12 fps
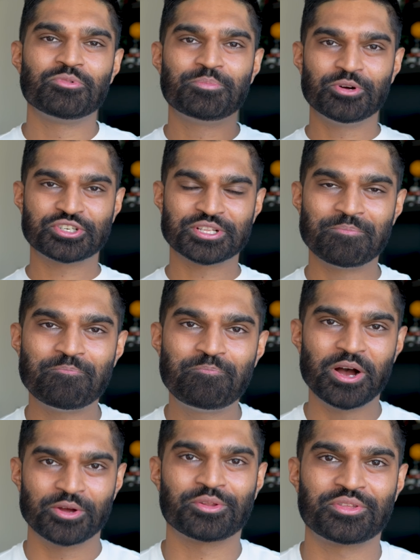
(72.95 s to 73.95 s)
We push them
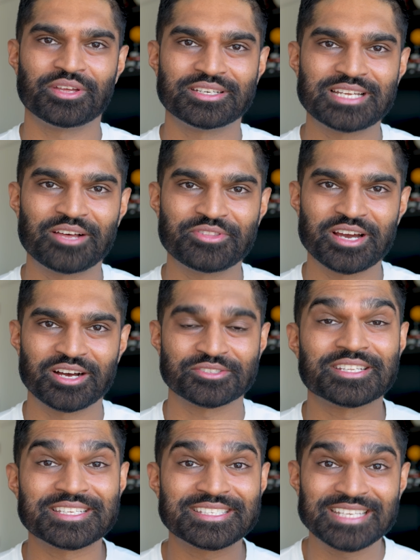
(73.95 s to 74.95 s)
both down the aisles
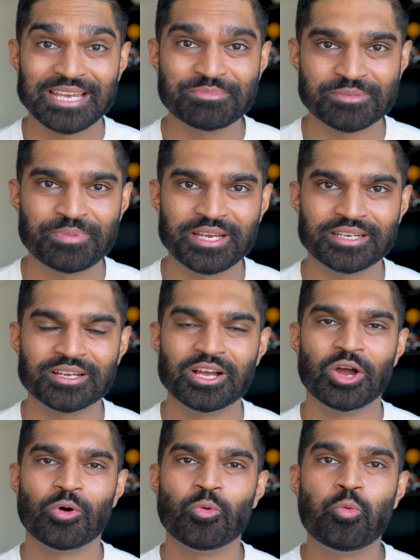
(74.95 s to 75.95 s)
at the same speed.
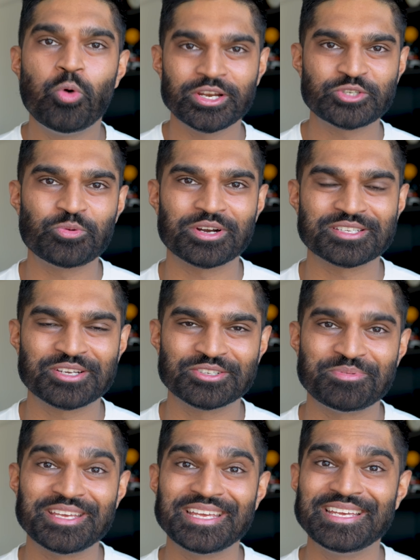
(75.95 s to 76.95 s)
Which one is going
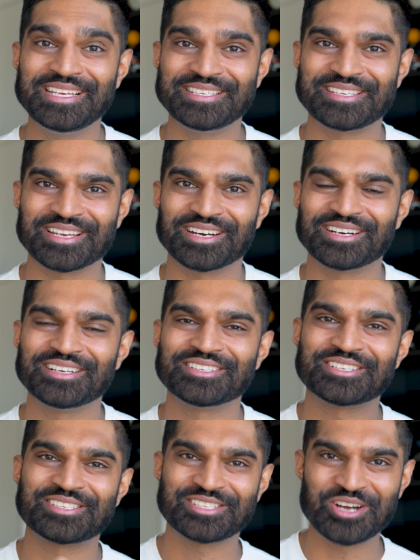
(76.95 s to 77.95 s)
to be easier
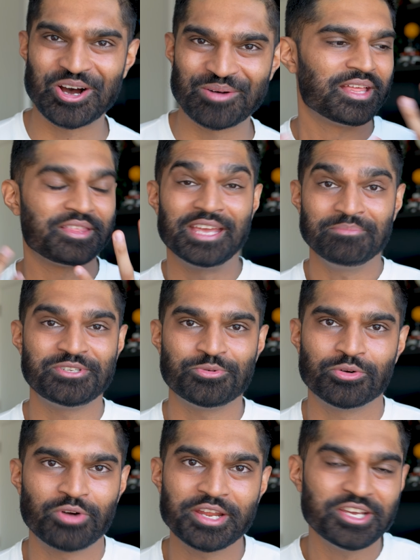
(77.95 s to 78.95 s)
to stop? The empty
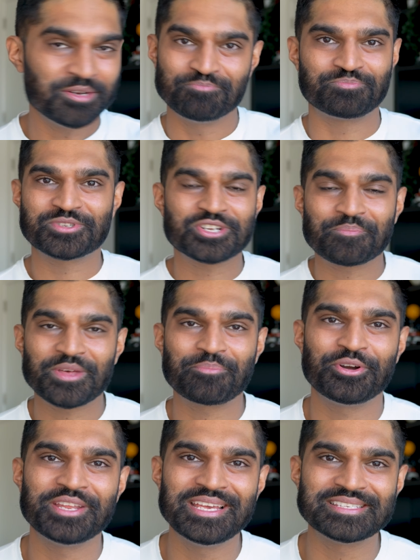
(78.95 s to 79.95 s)
one, right? You can stop that
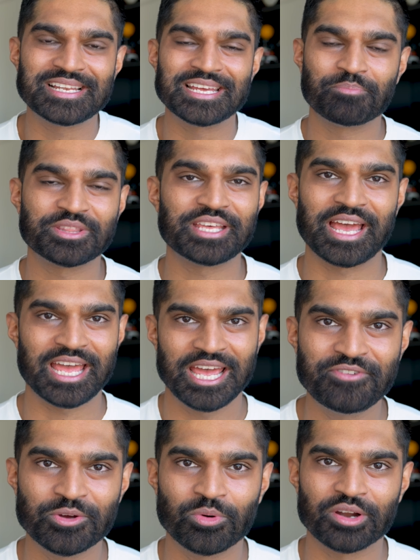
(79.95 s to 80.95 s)
pretty easily, but the
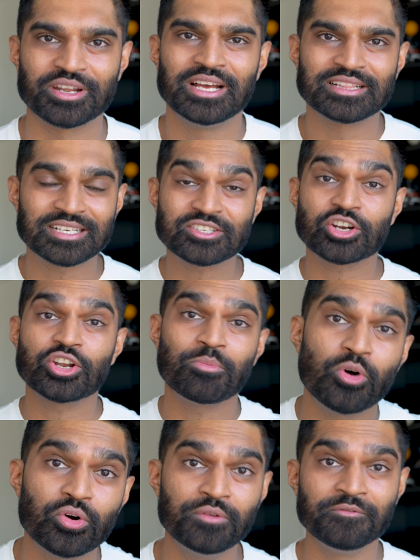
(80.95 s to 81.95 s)
heavier one, that's got a lot
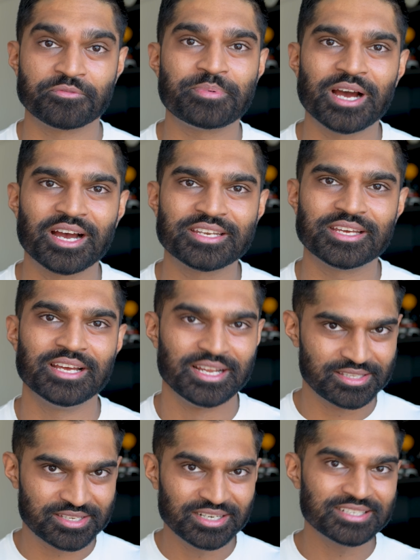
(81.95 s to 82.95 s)
more oomph behind it.
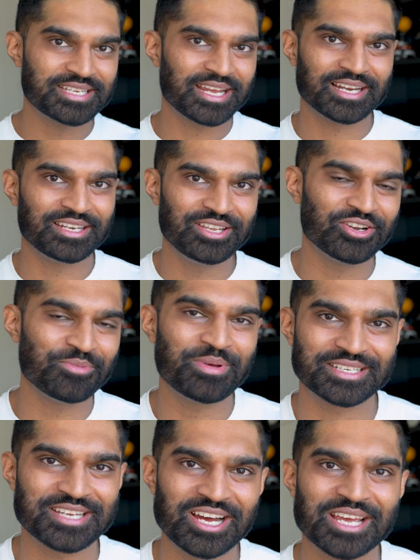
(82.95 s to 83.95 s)
It's going to take a little
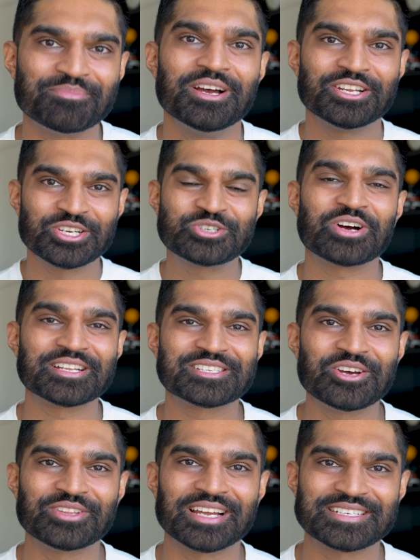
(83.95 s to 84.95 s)
bit of time to try and
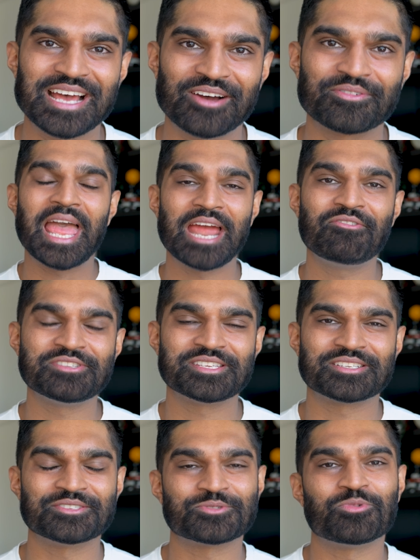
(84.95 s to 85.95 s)
slow that down. Air
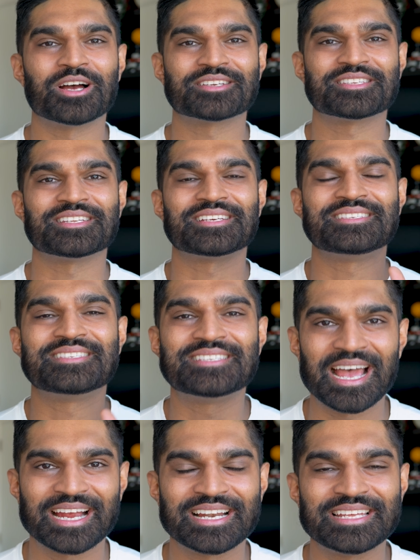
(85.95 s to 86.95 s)
resistance works in
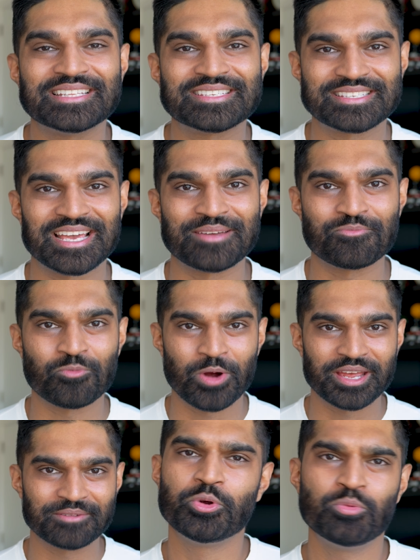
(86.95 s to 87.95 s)
exactly the same
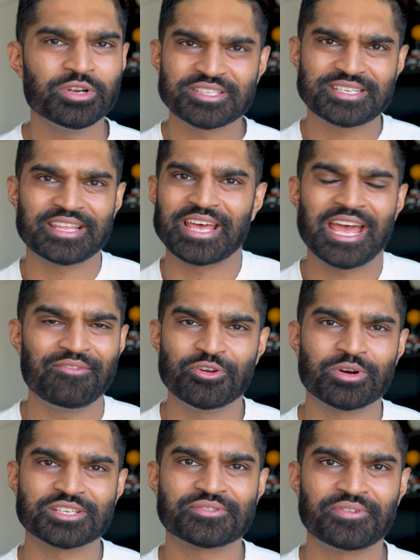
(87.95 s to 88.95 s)
way. We wouldn't say the heavier
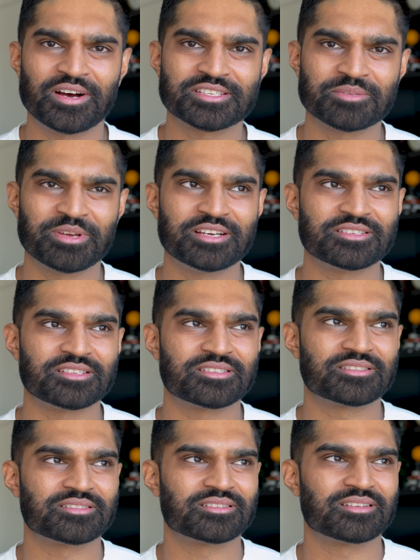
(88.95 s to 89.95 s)
one is faster because
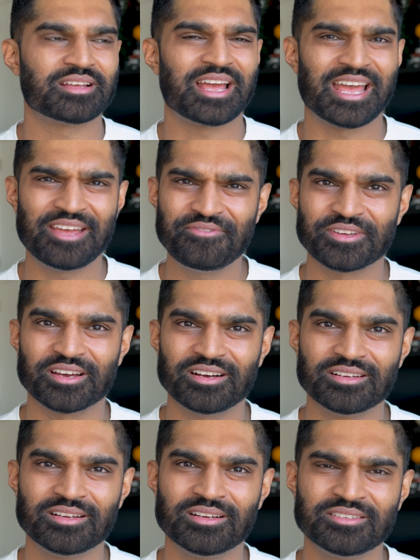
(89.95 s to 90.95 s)
it's
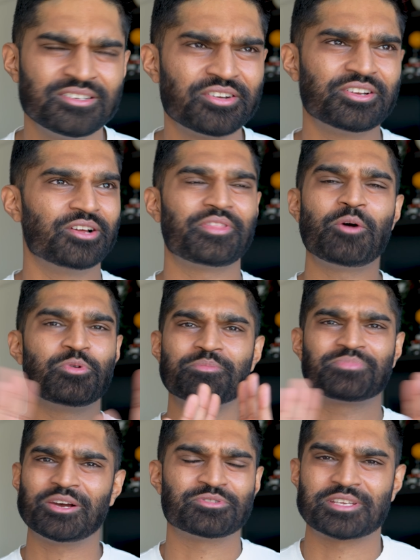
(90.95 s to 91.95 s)
heavier. No,
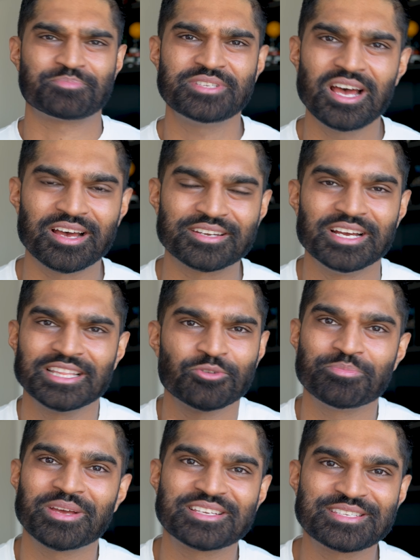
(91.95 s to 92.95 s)
that was absurd. That
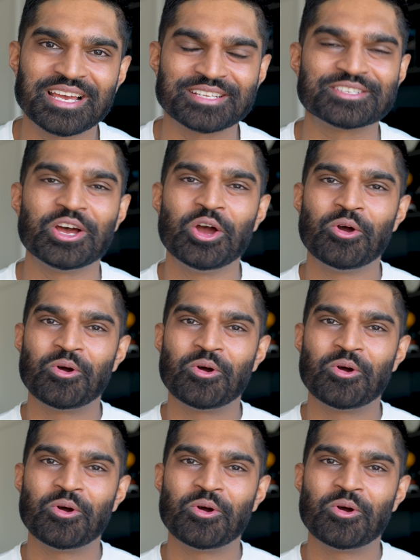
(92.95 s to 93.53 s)
wouldn't make sense.